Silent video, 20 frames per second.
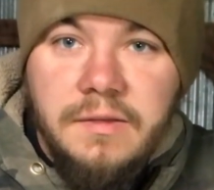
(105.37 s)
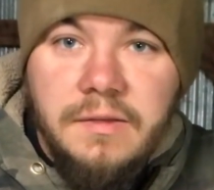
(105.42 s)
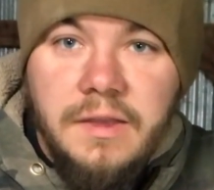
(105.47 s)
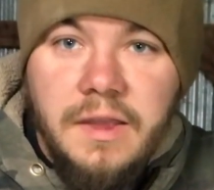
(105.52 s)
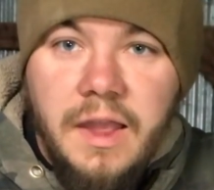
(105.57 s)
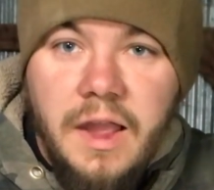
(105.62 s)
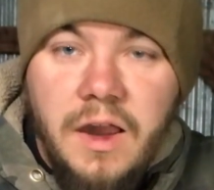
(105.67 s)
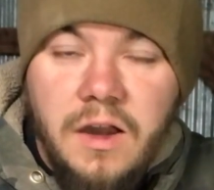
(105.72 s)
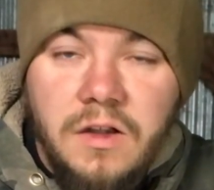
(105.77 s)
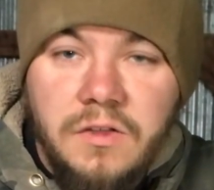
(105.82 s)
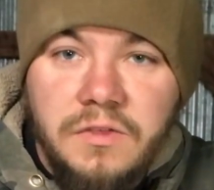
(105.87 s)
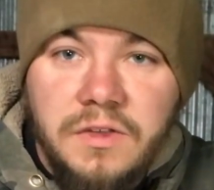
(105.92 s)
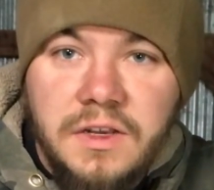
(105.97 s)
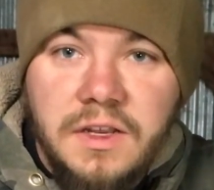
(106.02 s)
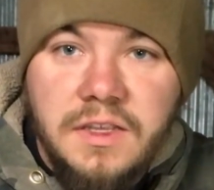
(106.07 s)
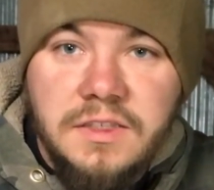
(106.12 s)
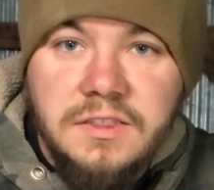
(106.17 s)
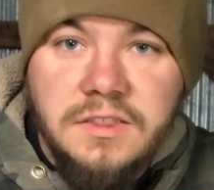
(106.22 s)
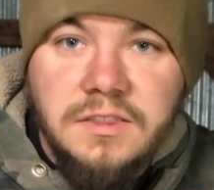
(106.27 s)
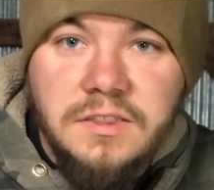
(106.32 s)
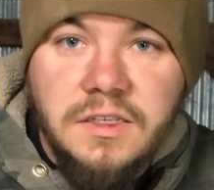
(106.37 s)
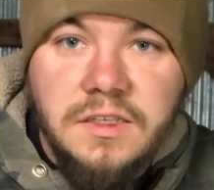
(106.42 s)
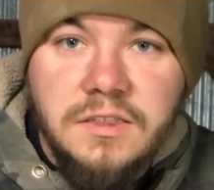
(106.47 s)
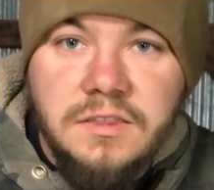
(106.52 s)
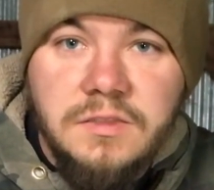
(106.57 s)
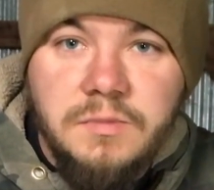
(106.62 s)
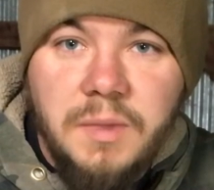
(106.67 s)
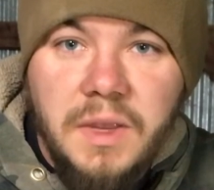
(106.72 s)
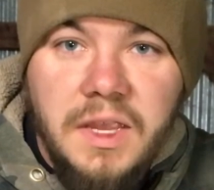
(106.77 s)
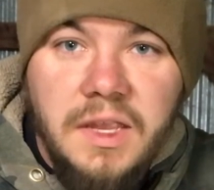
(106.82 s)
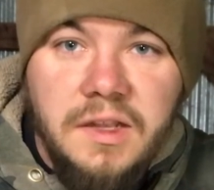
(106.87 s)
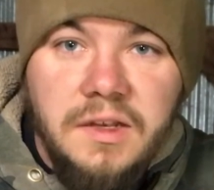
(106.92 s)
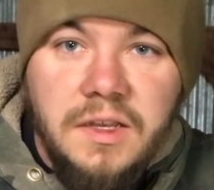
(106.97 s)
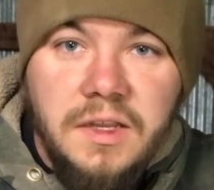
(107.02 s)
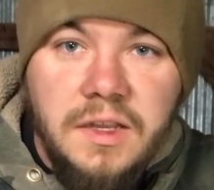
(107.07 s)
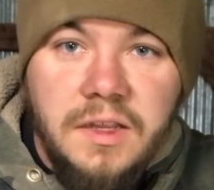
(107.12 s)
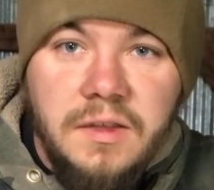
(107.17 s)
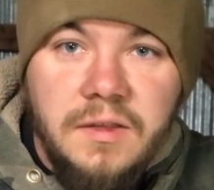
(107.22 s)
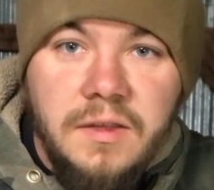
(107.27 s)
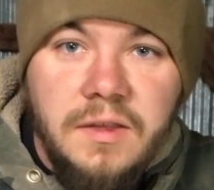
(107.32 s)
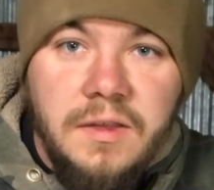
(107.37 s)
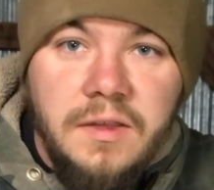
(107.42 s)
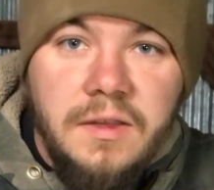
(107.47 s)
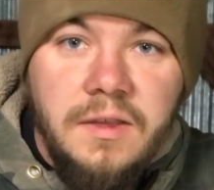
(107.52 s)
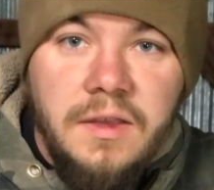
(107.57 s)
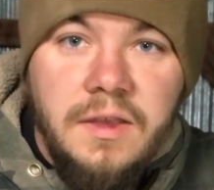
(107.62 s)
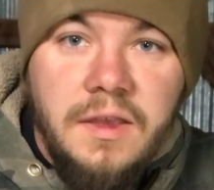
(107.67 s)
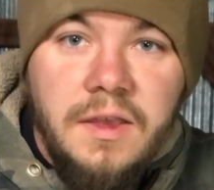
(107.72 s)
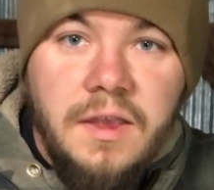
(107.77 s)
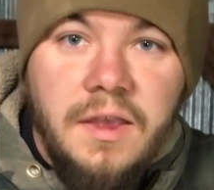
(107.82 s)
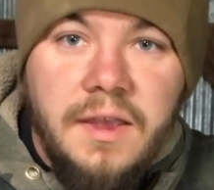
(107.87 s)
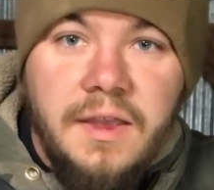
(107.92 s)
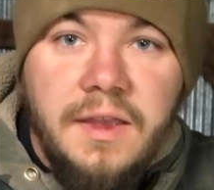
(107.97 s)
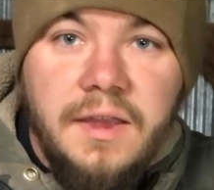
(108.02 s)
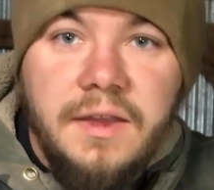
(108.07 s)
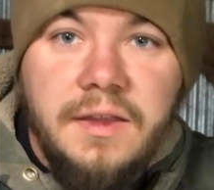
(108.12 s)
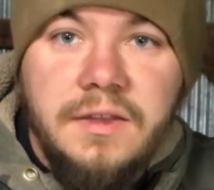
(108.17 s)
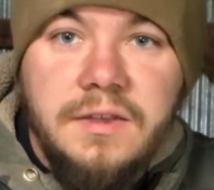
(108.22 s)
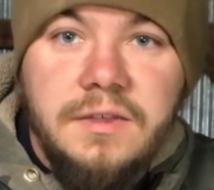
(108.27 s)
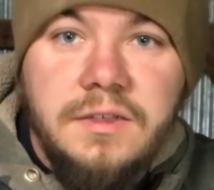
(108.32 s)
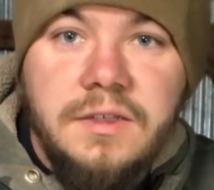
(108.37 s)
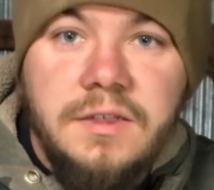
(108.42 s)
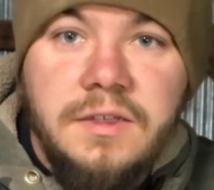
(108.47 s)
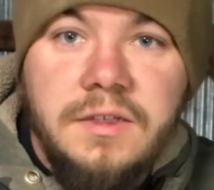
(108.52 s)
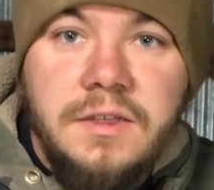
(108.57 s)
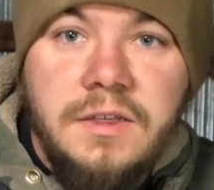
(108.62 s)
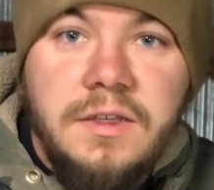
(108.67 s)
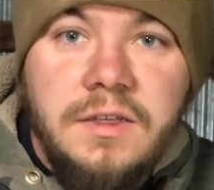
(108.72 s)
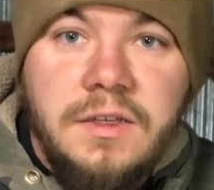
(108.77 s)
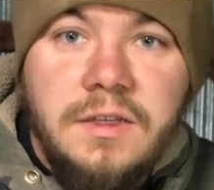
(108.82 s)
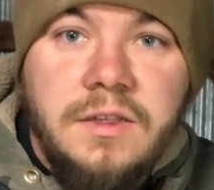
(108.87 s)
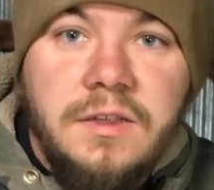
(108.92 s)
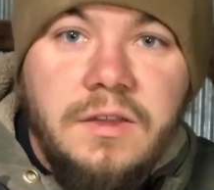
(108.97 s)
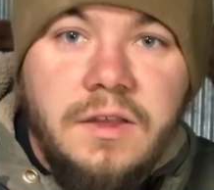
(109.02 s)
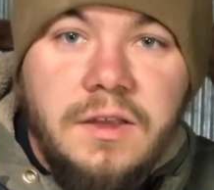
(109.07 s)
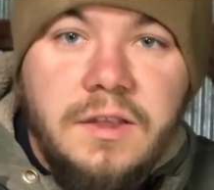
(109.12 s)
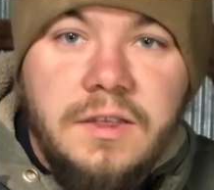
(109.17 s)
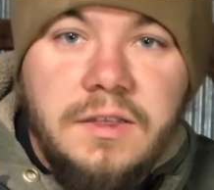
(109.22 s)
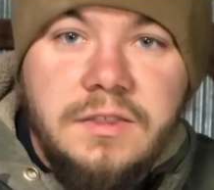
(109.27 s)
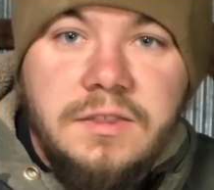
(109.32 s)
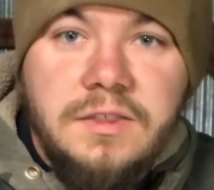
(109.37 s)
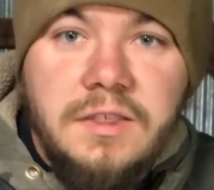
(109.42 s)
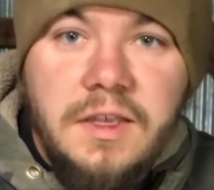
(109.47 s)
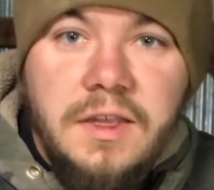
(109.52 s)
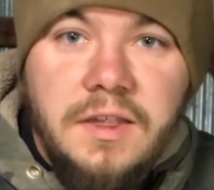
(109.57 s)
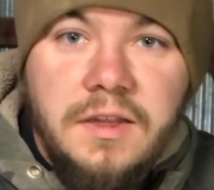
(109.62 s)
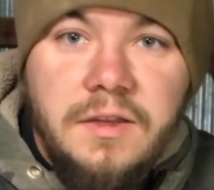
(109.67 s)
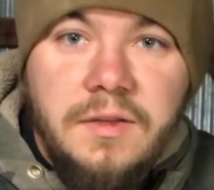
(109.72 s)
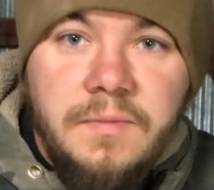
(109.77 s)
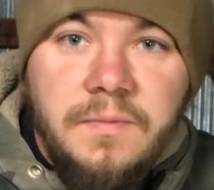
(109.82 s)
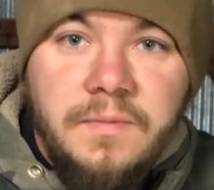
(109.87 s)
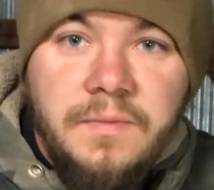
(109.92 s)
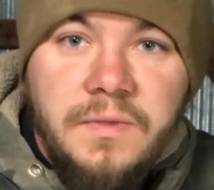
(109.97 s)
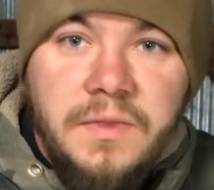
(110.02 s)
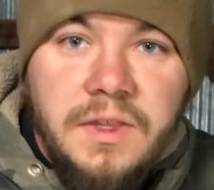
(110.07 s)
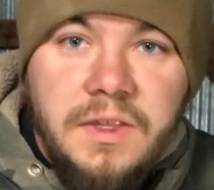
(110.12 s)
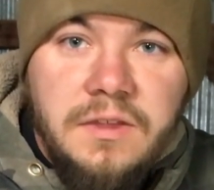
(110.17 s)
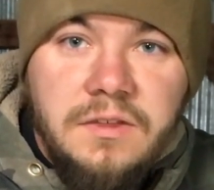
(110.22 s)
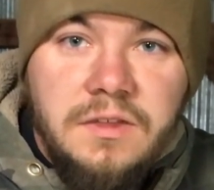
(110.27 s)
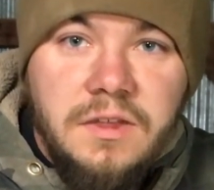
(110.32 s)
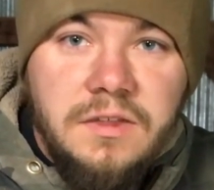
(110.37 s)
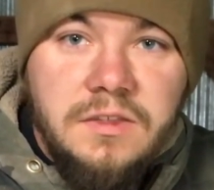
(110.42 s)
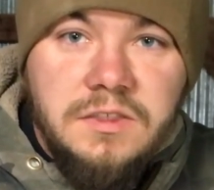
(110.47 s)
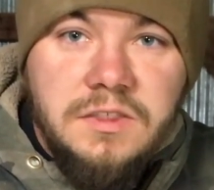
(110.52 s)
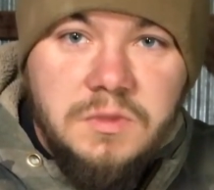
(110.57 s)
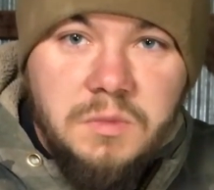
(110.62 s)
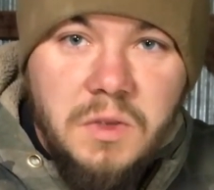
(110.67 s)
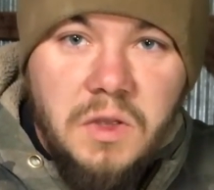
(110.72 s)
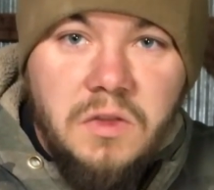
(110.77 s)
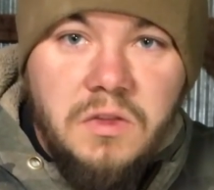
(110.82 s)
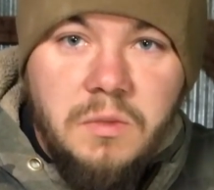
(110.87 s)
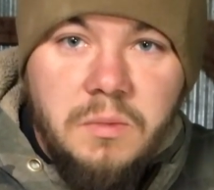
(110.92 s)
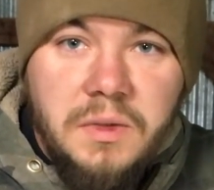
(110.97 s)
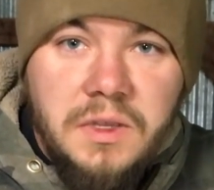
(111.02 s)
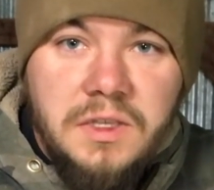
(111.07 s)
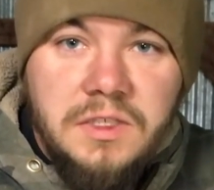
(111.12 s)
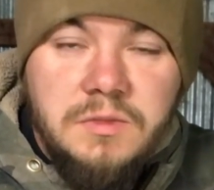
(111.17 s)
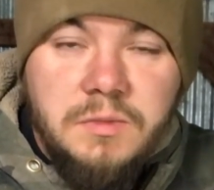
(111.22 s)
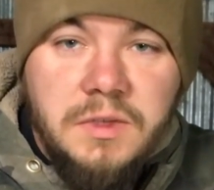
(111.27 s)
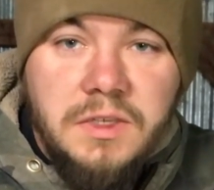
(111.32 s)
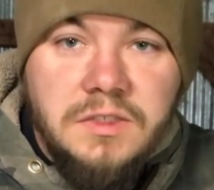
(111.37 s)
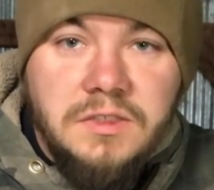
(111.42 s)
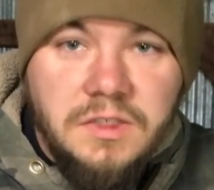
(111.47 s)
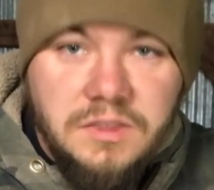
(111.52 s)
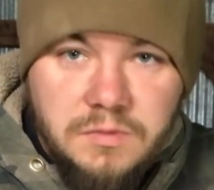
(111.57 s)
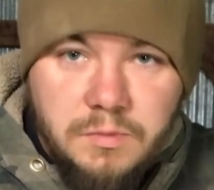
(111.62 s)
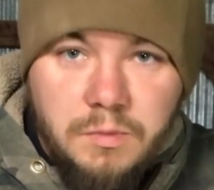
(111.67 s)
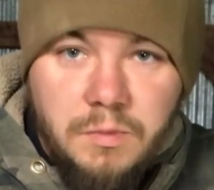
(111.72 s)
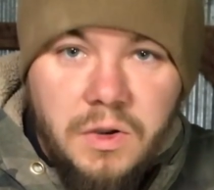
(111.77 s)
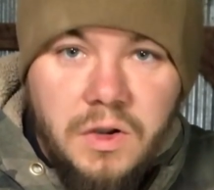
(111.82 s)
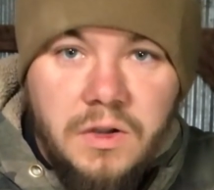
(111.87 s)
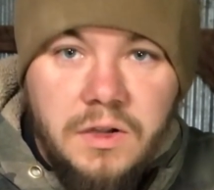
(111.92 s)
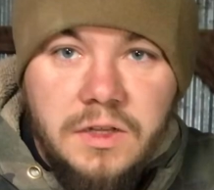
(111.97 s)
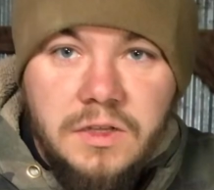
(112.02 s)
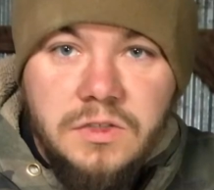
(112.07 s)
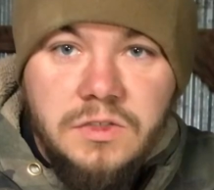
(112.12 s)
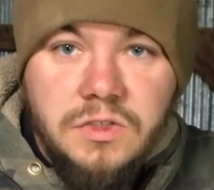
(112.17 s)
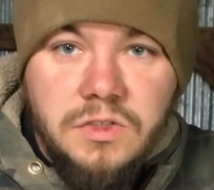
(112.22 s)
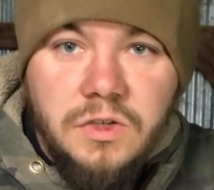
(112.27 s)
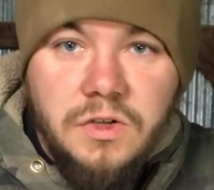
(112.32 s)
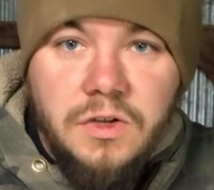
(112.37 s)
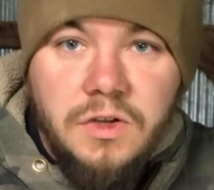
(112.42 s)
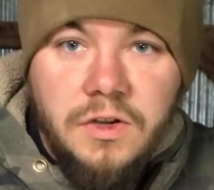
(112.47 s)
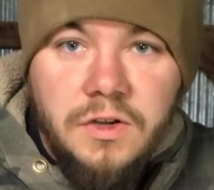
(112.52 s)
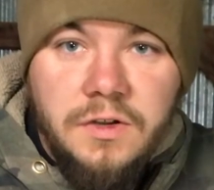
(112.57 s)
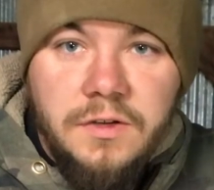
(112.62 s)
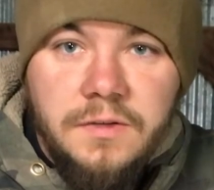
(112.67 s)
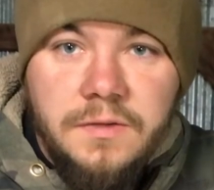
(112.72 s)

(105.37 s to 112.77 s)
out of it as it's expanding, and like I said, doesn't smell the best because it's burning sugar.